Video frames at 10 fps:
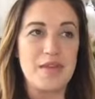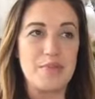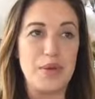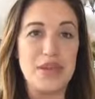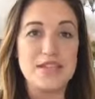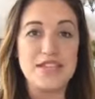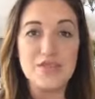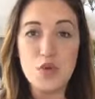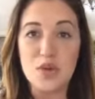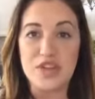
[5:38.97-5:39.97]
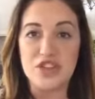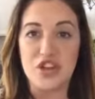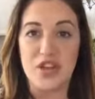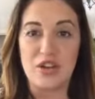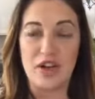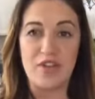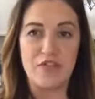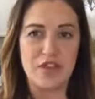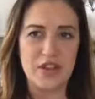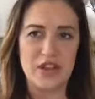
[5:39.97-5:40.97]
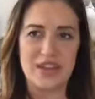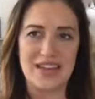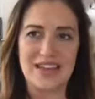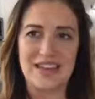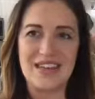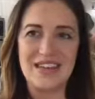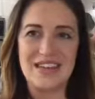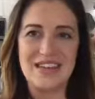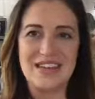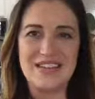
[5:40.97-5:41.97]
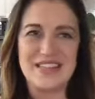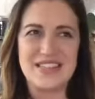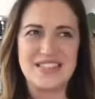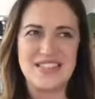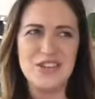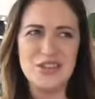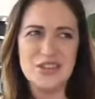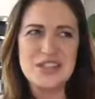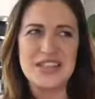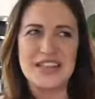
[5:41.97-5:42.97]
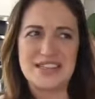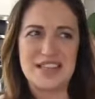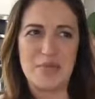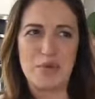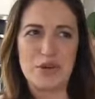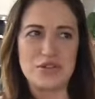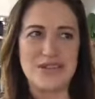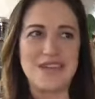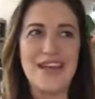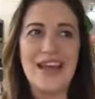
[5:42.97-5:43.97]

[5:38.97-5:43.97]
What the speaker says: being civil with each other and feeling like still looks like the same person,